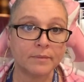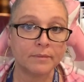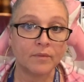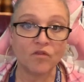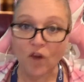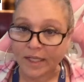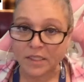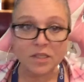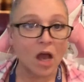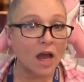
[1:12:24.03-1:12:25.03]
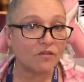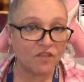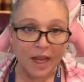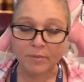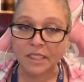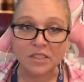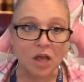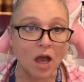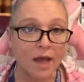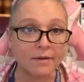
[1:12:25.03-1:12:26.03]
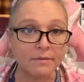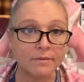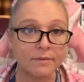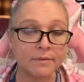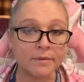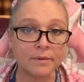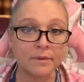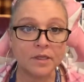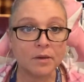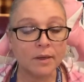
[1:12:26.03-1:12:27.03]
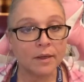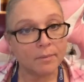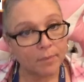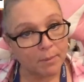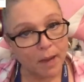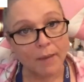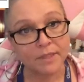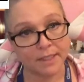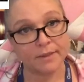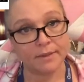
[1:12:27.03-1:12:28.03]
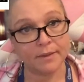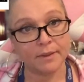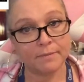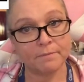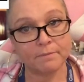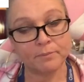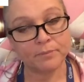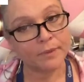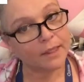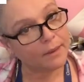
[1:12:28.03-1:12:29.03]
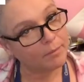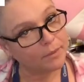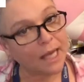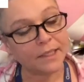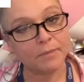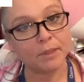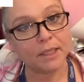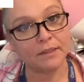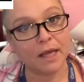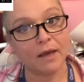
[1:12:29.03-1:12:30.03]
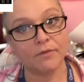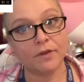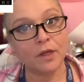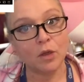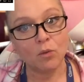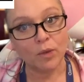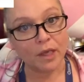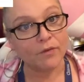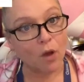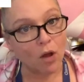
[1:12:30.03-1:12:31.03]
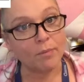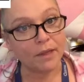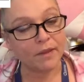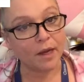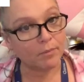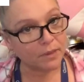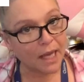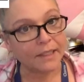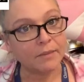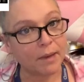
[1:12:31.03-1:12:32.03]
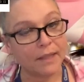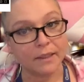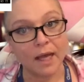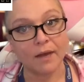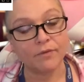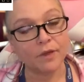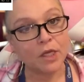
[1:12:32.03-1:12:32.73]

Friends saw it, family saw it, but mom didn't. Blinded by love. We have all been there, blinded by love.